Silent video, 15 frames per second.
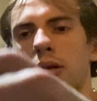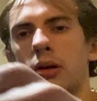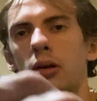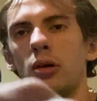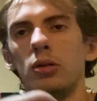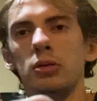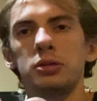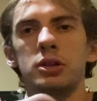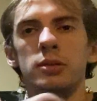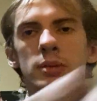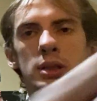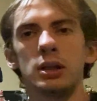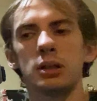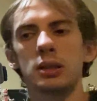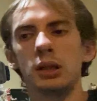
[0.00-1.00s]

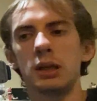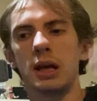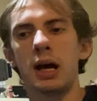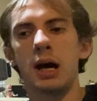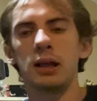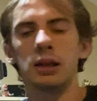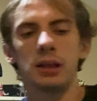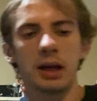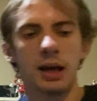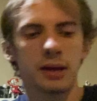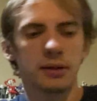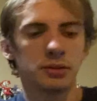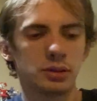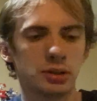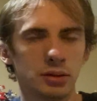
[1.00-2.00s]
ultimately
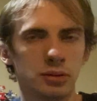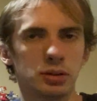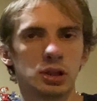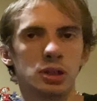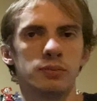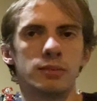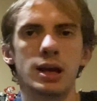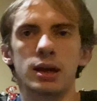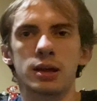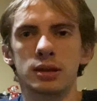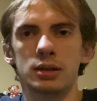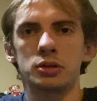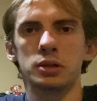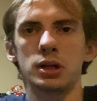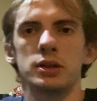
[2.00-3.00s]
allows you to make
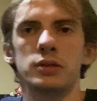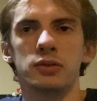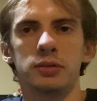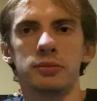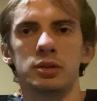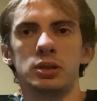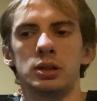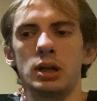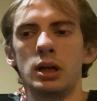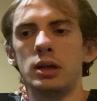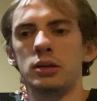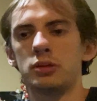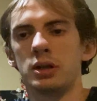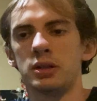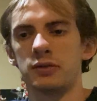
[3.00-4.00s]
the
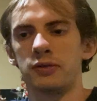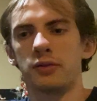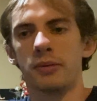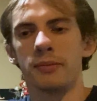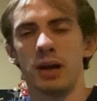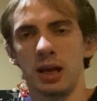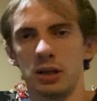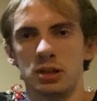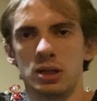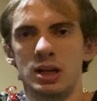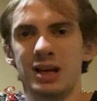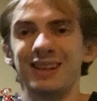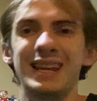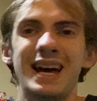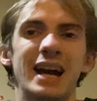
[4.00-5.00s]
transformation
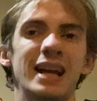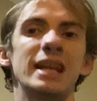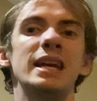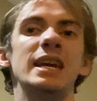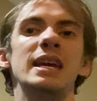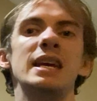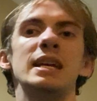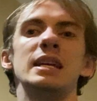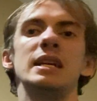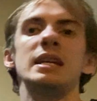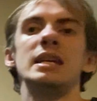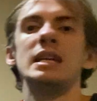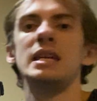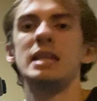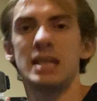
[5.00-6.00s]
a lot
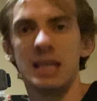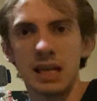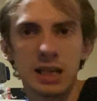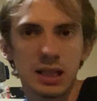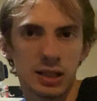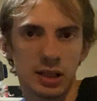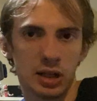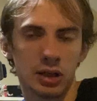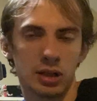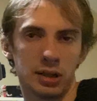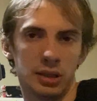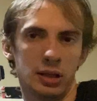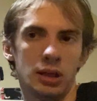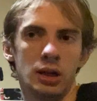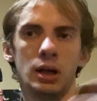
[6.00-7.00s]
easier,
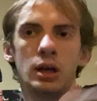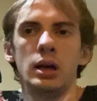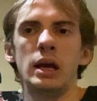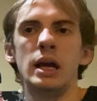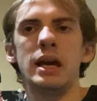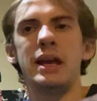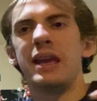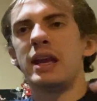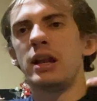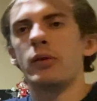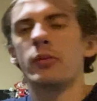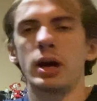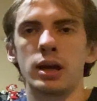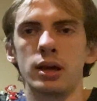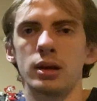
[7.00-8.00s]
in a
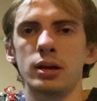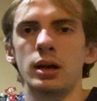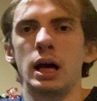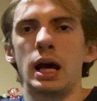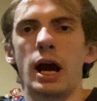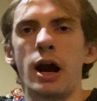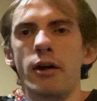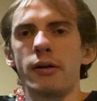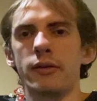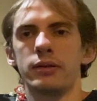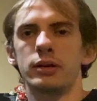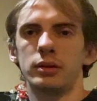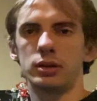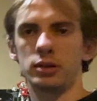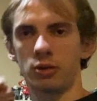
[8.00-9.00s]
way.
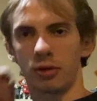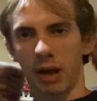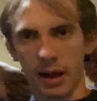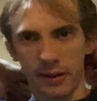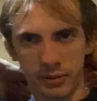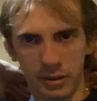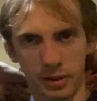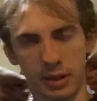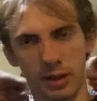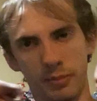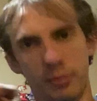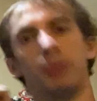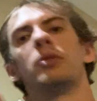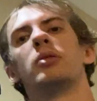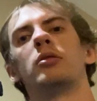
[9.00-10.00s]
However, you have to then
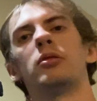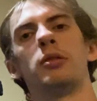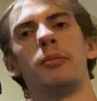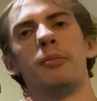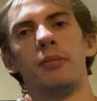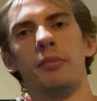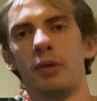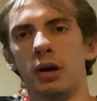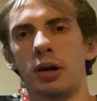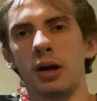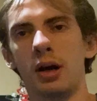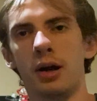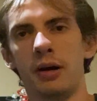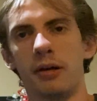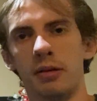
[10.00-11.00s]
pull the
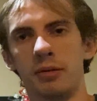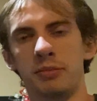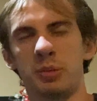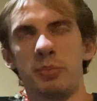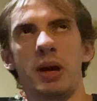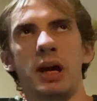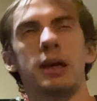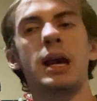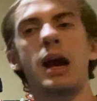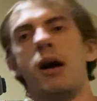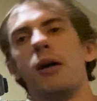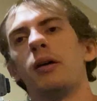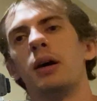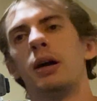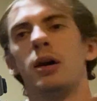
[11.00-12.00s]
arms back
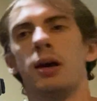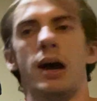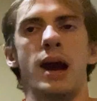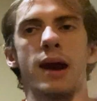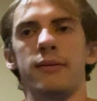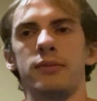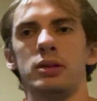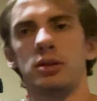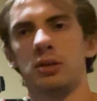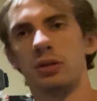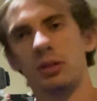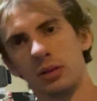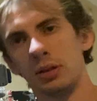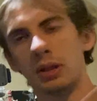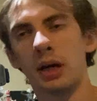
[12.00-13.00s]
out after
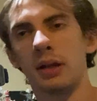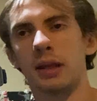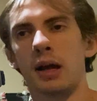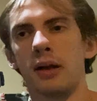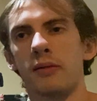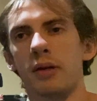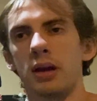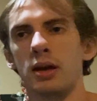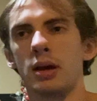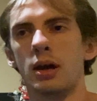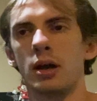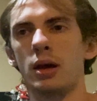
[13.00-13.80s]
you've done that, right?